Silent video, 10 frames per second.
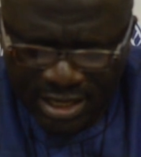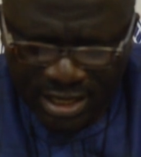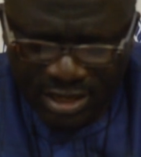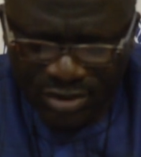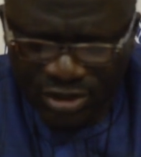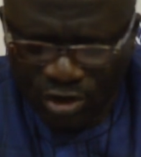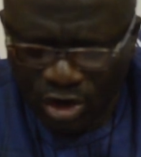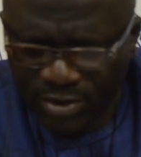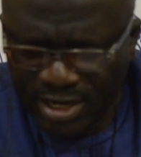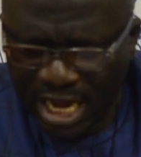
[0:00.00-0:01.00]
in
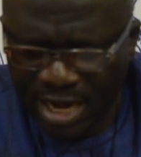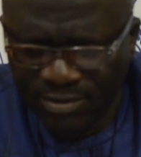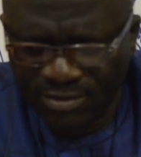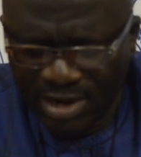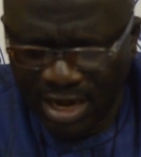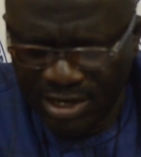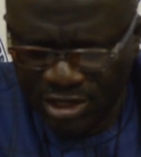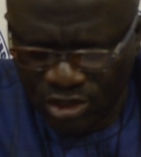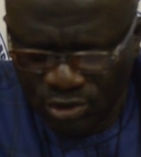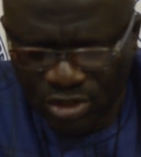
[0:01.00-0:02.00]
resolving our, our
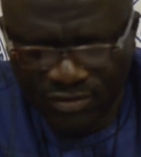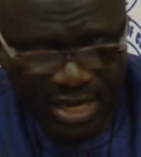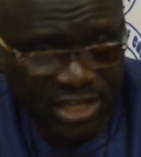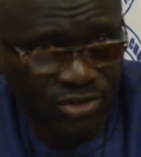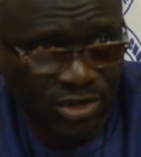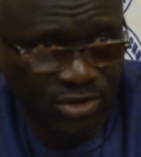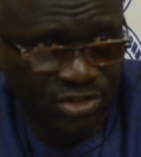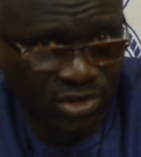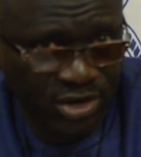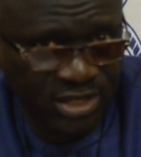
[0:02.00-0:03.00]
issues of national
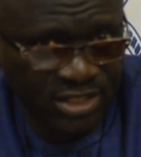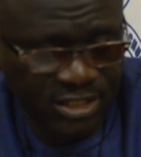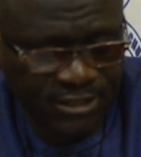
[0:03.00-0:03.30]
concerns.